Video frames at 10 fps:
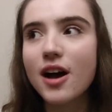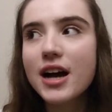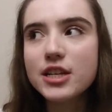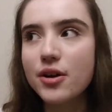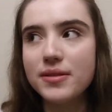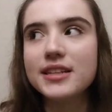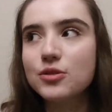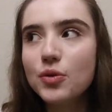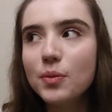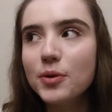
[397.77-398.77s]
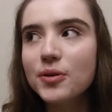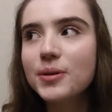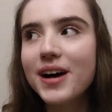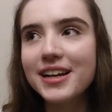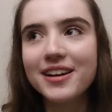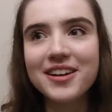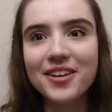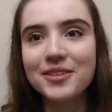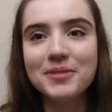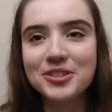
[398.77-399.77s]
because that's normal, and I
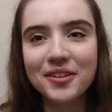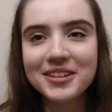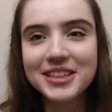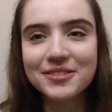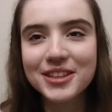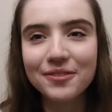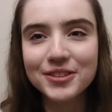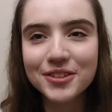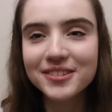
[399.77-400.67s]
know the majority of stuff